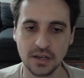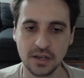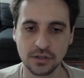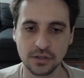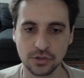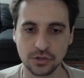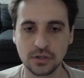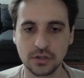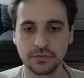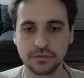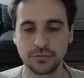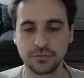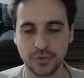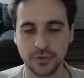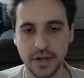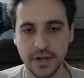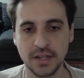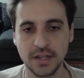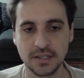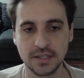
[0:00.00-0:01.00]
sort of
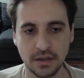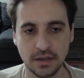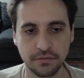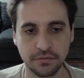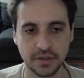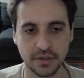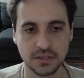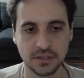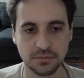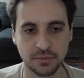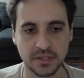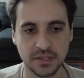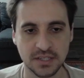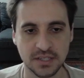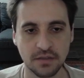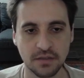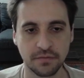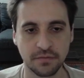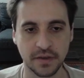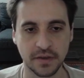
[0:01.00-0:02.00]
training something
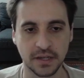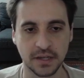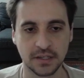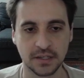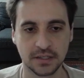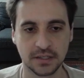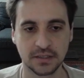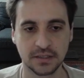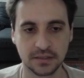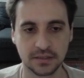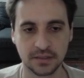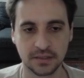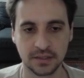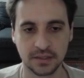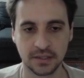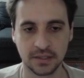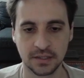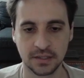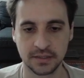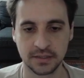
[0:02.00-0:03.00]
specific
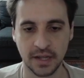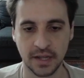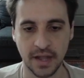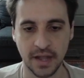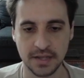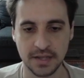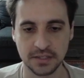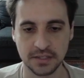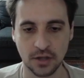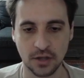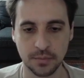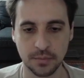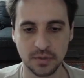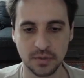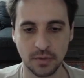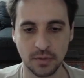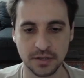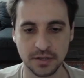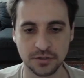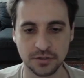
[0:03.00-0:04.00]
that has an
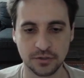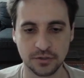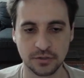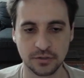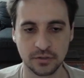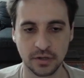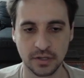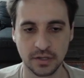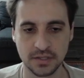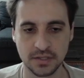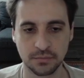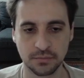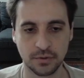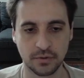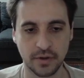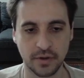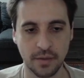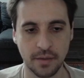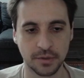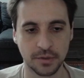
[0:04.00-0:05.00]
optimizer and some
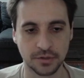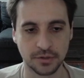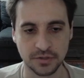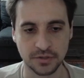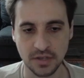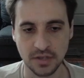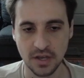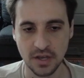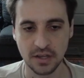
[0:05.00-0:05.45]
parameters.